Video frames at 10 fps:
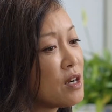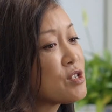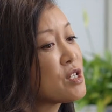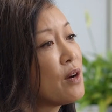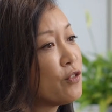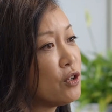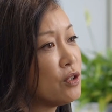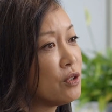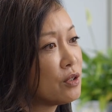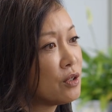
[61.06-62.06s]
There are
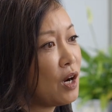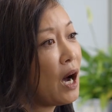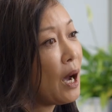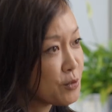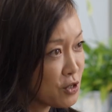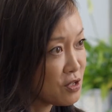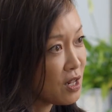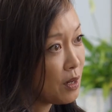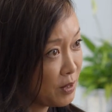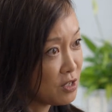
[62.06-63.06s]
several options
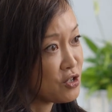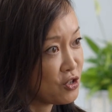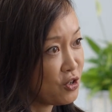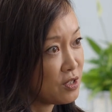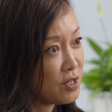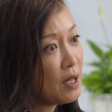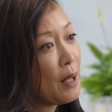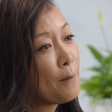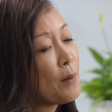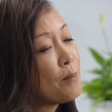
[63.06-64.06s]
that are being considered.
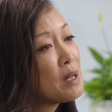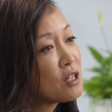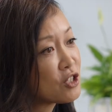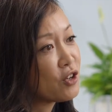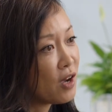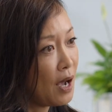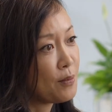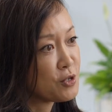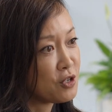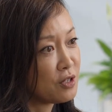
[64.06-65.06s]
But military
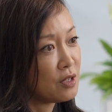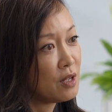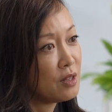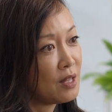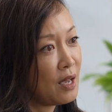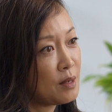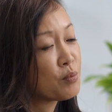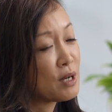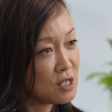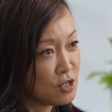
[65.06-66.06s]
option that
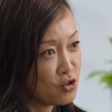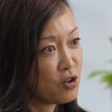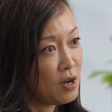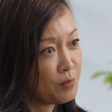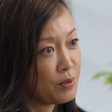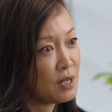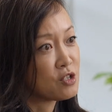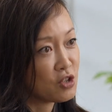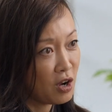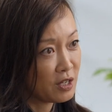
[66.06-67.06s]
President Trump
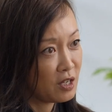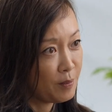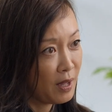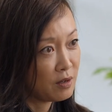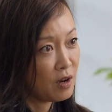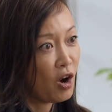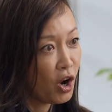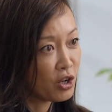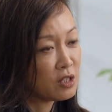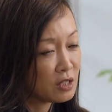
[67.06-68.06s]
is talking about,
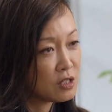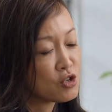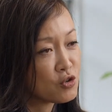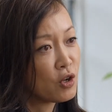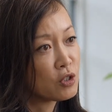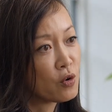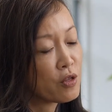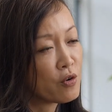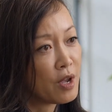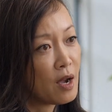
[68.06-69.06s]
utterly destroying
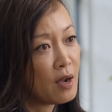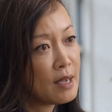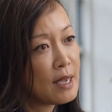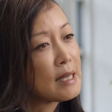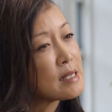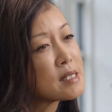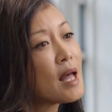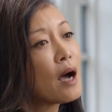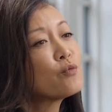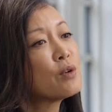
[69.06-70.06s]
North Korea, is
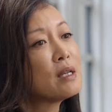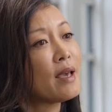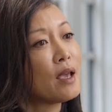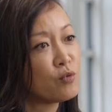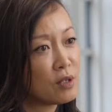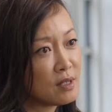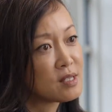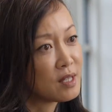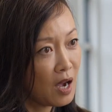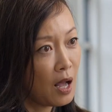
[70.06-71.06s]
not really a realistic